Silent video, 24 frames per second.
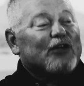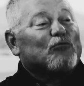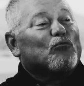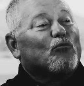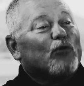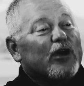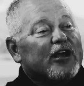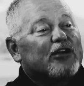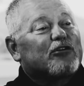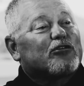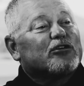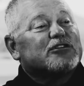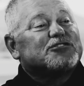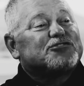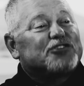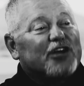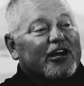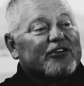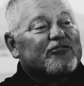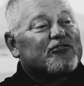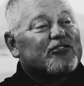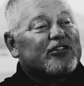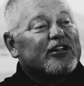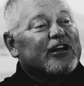and we could
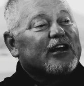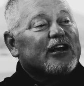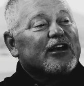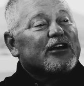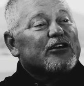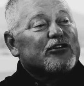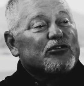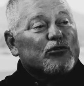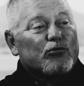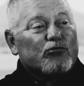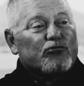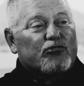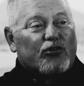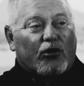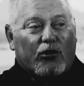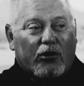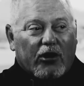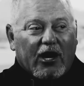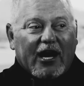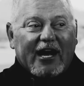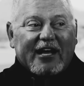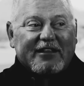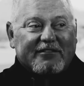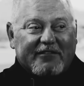just use
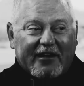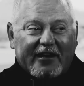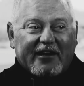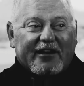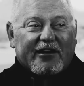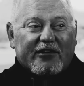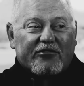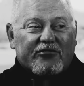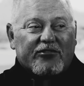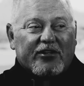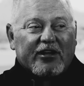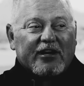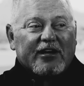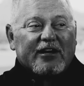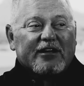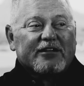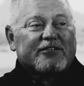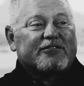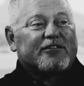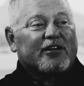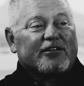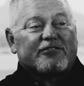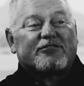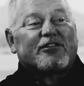our ideas
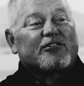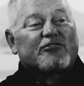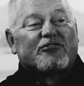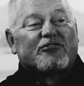to